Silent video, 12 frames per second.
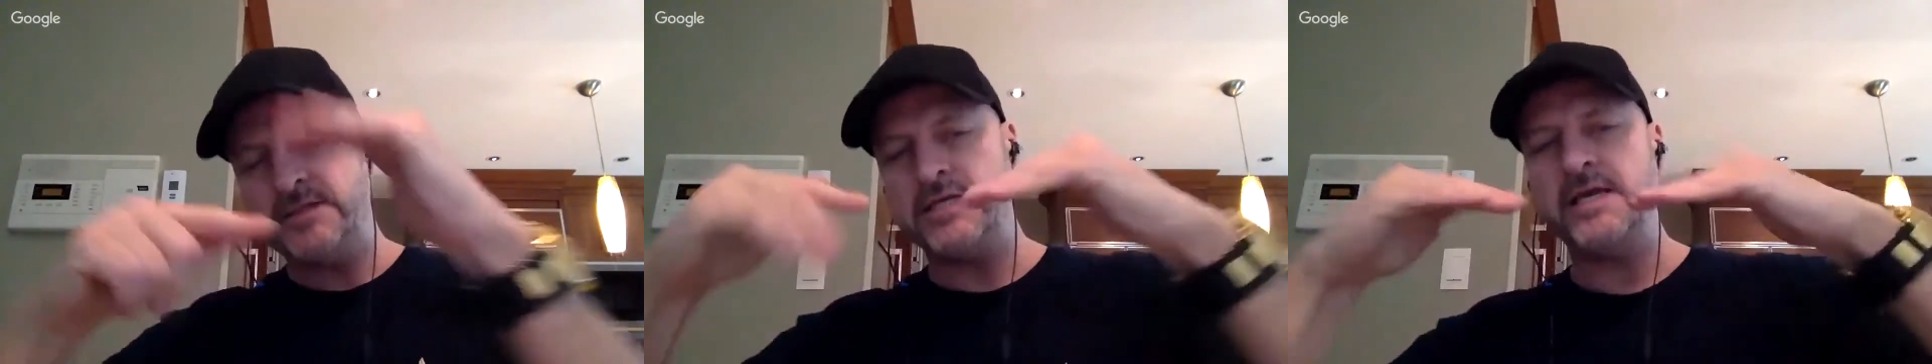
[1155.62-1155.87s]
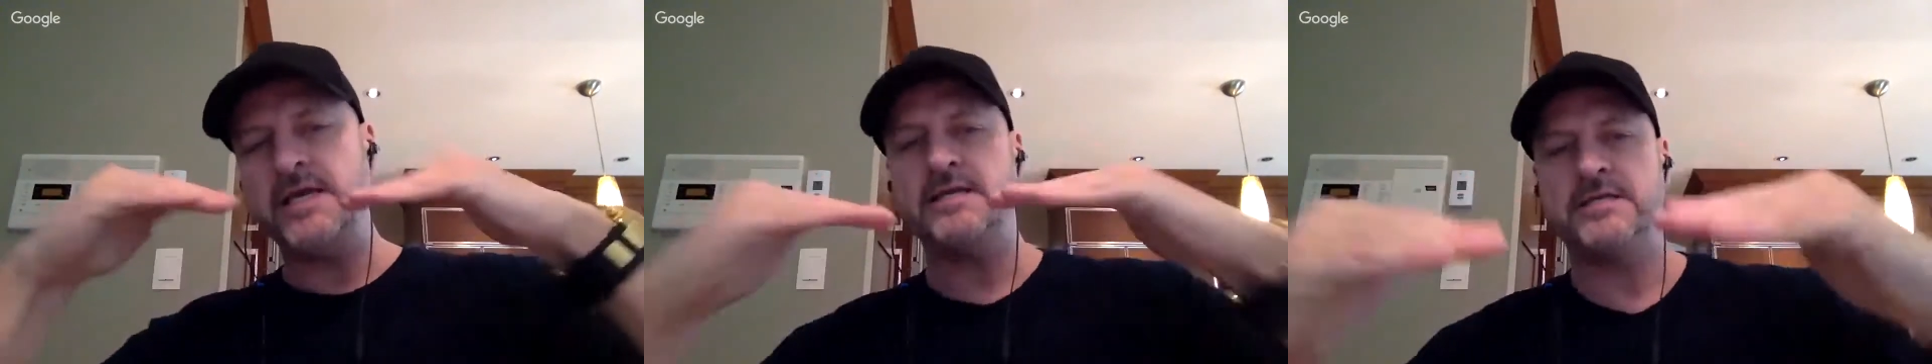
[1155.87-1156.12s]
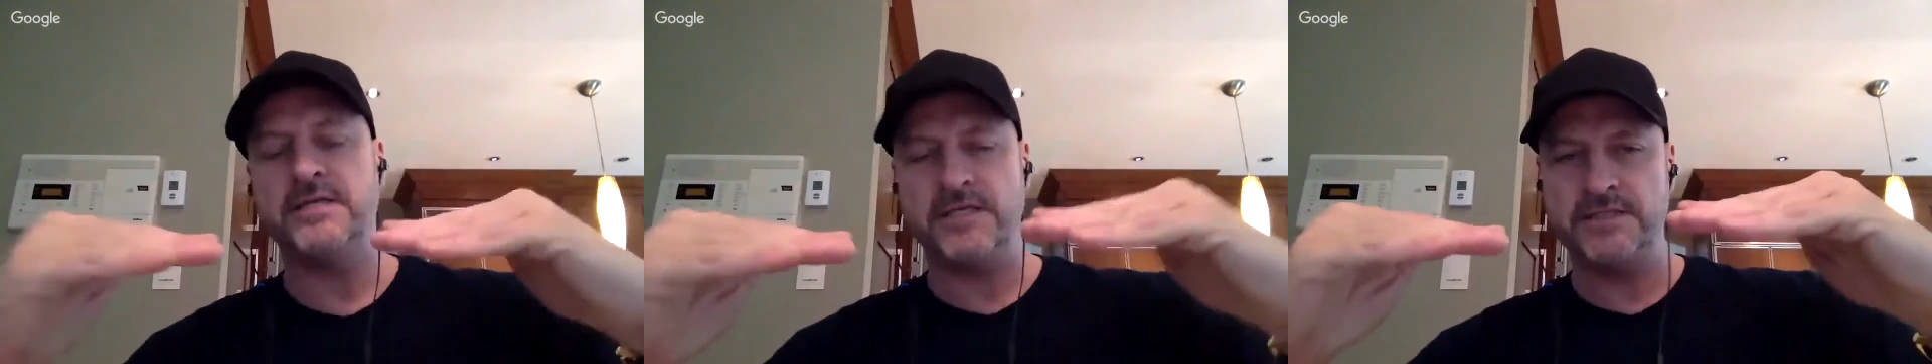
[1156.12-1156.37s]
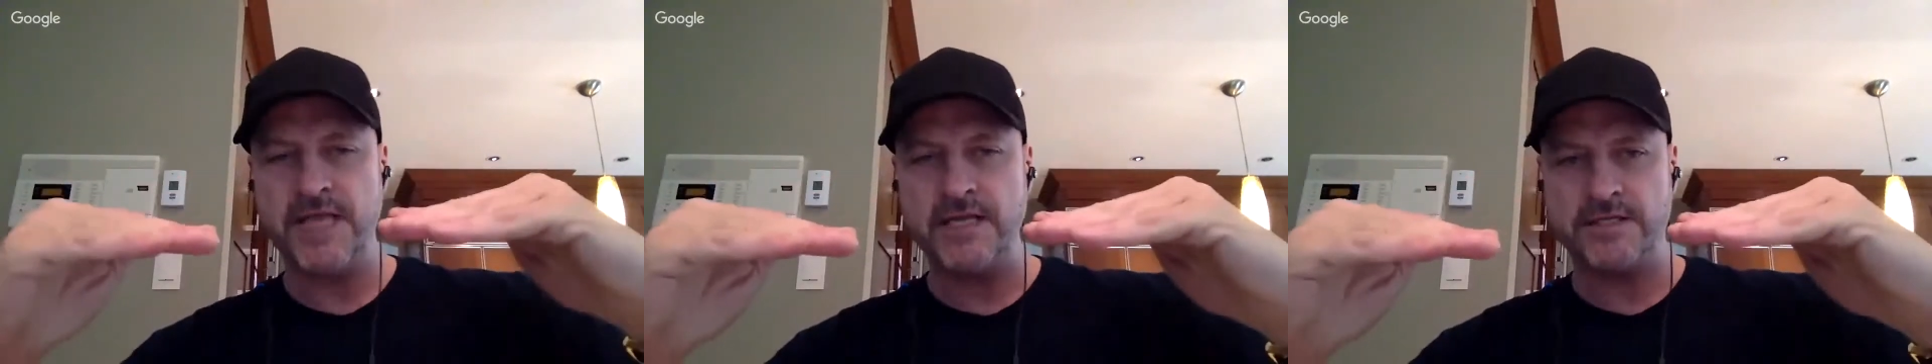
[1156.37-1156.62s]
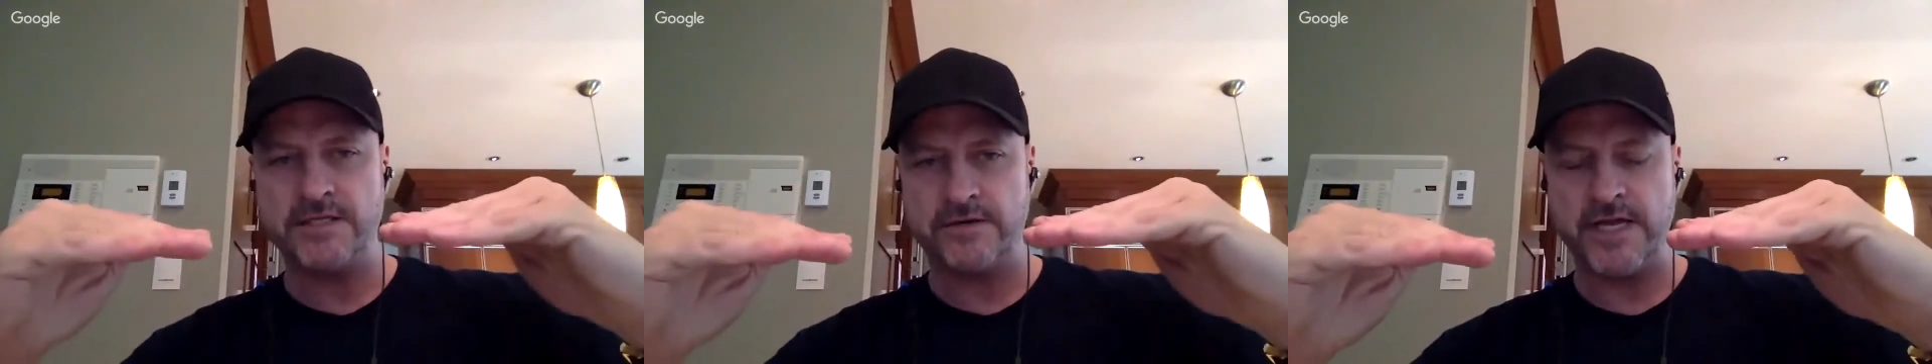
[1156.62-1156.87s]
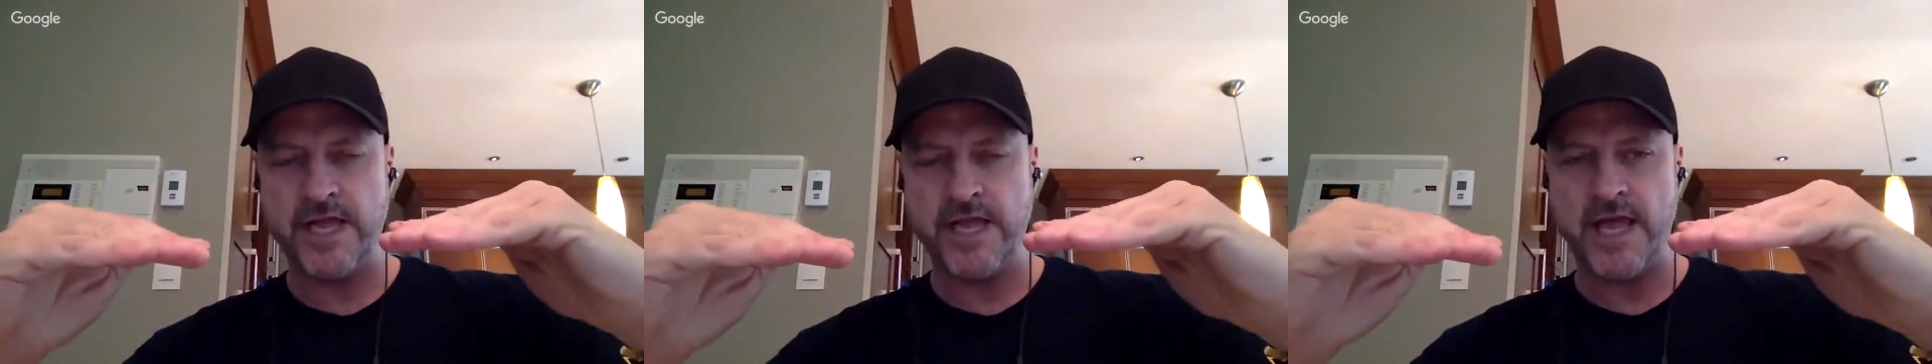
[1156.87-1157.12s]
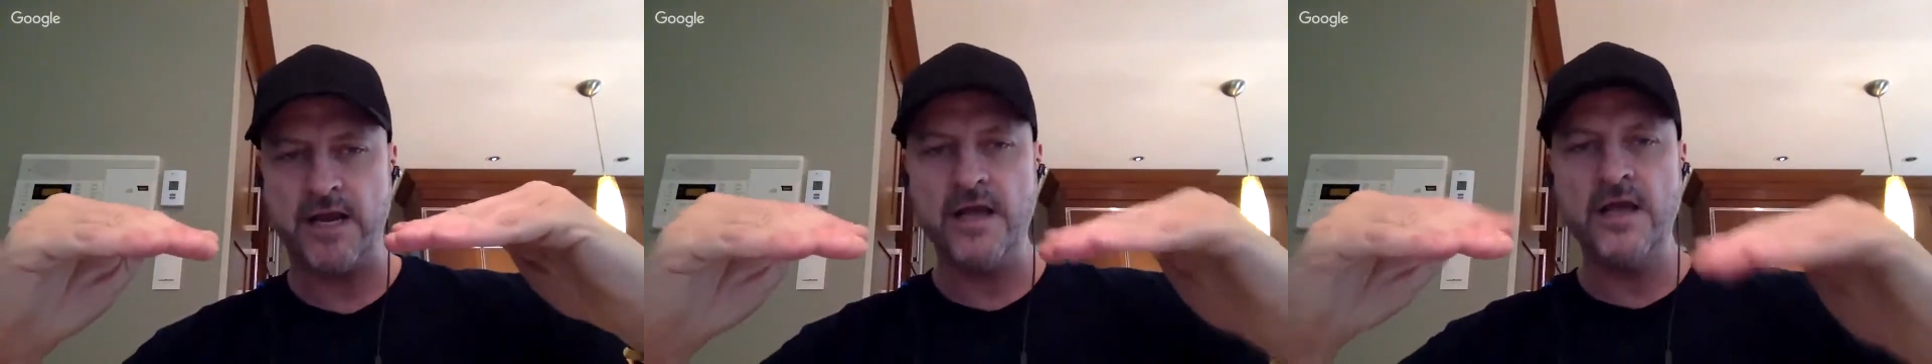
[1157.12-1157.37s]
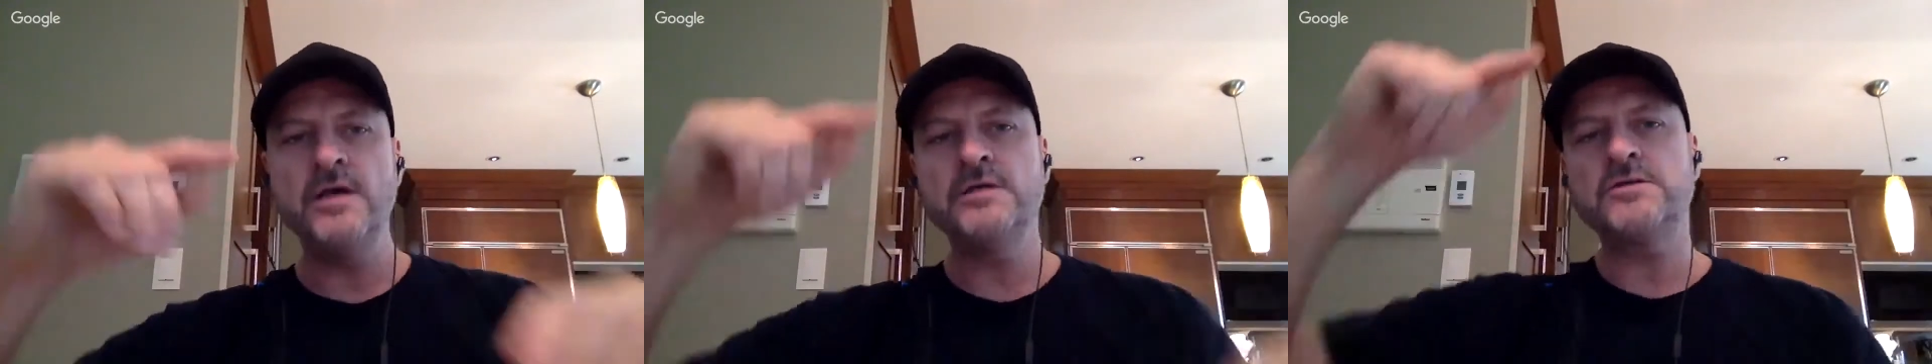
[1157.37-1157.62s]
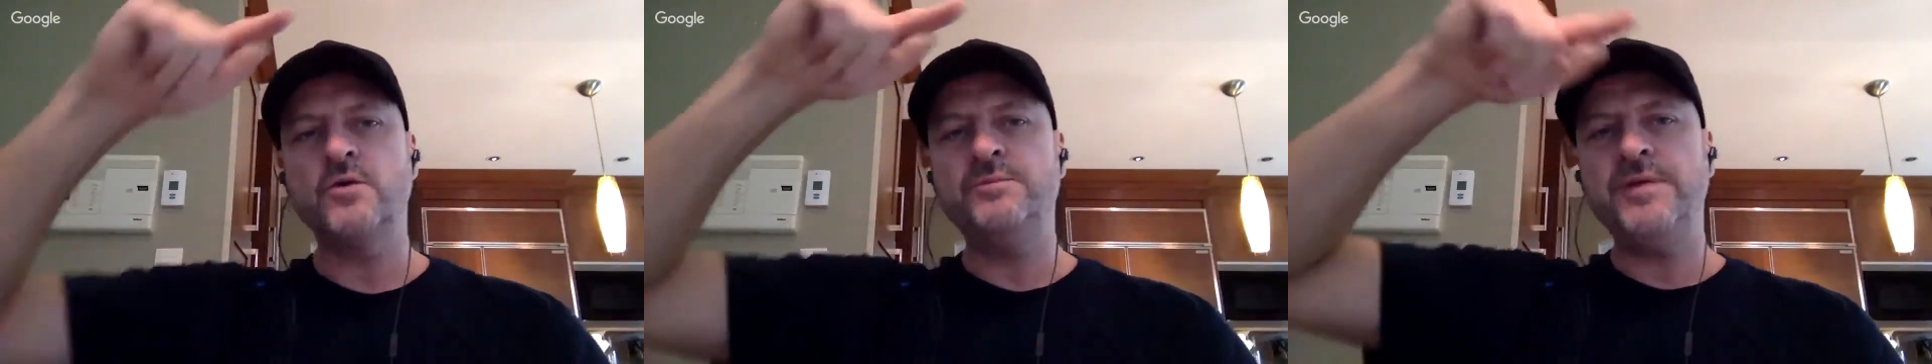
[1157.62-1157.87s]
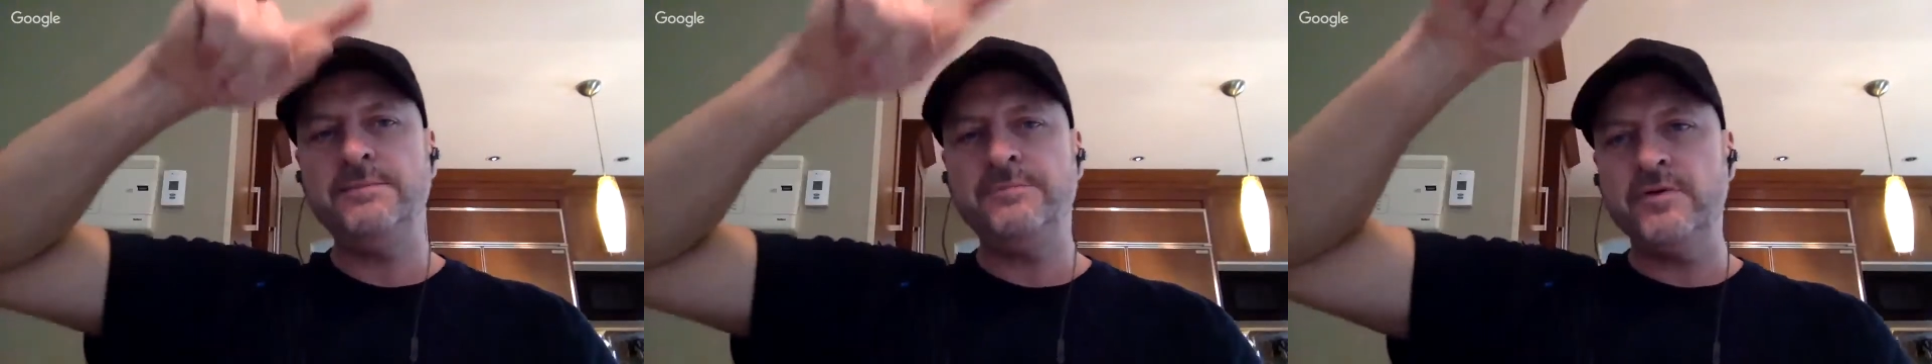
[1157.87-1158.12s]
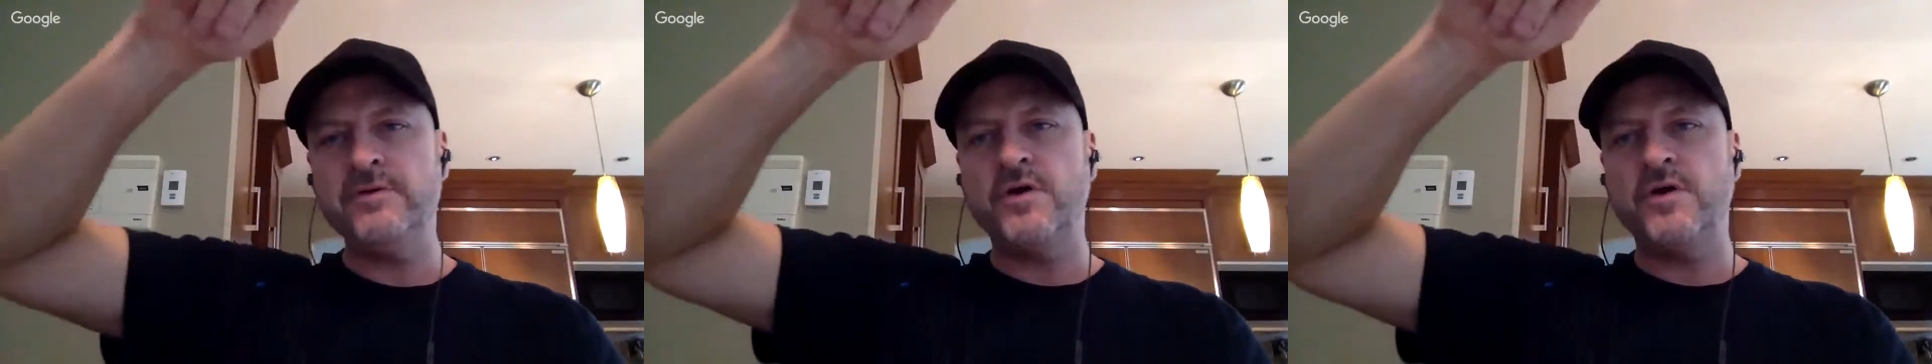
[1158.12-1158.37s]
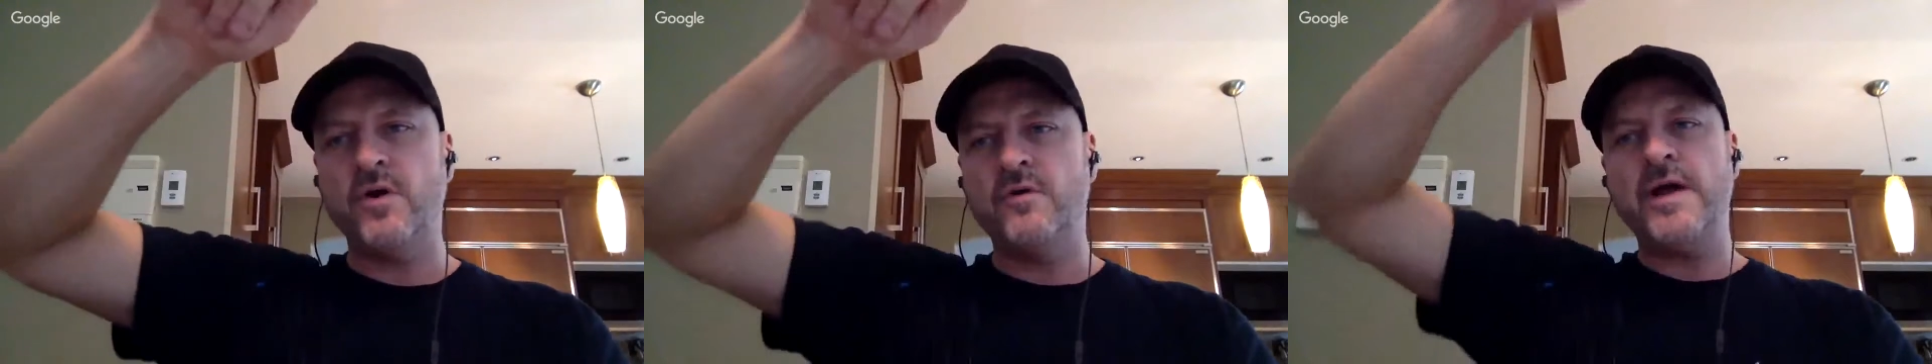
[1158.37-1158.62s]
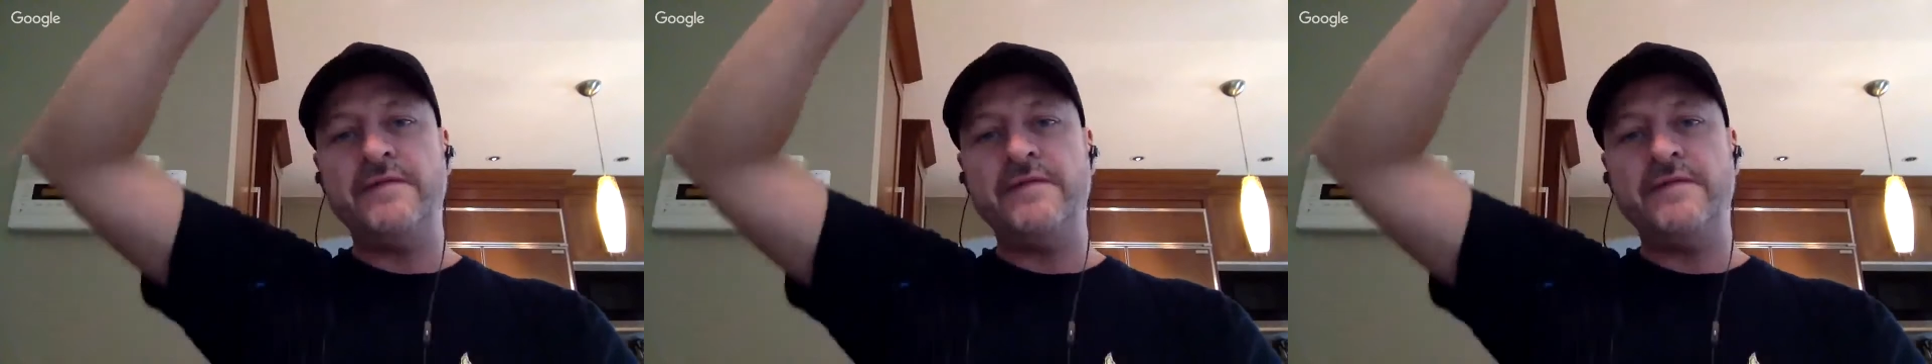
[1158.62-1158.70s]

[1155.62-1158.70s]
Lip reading: to get to the center again. So people go